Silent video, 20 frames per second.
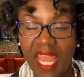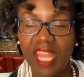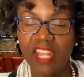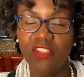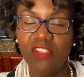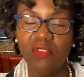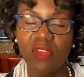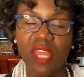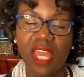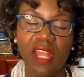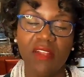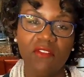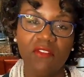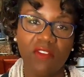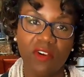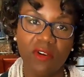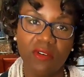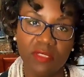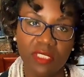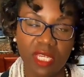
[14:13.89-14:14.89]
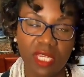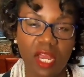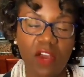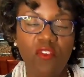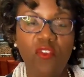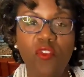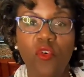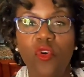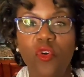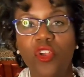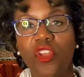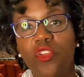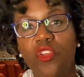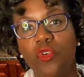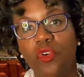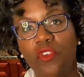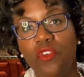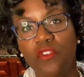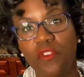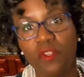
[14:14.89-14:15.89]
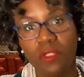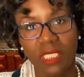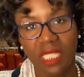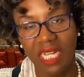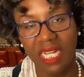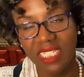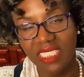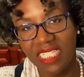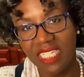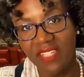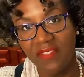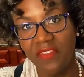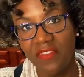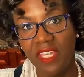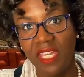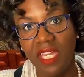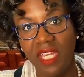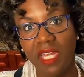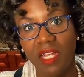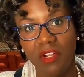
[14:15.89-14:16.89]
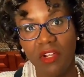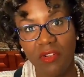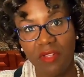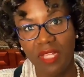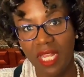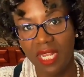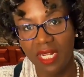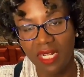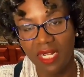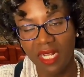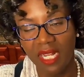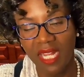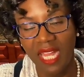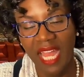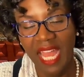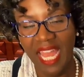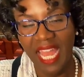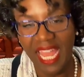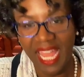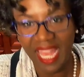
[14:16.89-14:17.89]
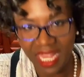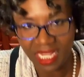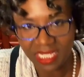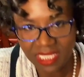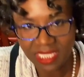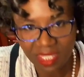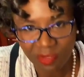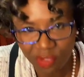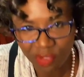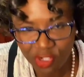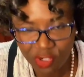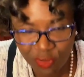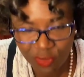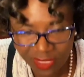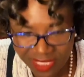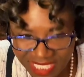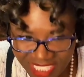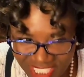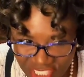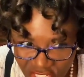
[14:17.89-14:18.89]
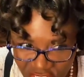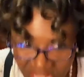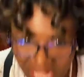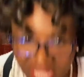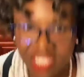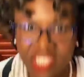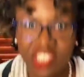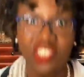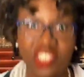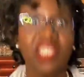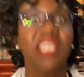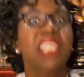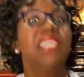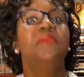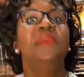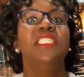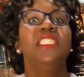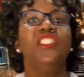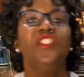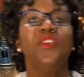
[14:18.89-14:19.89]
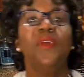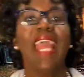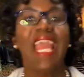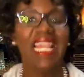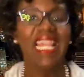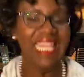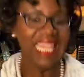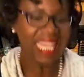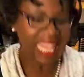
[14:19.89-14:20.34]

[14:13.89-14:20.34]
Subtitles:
and you can vote for your FoodtokTV creator and someone who wants to challenge them into a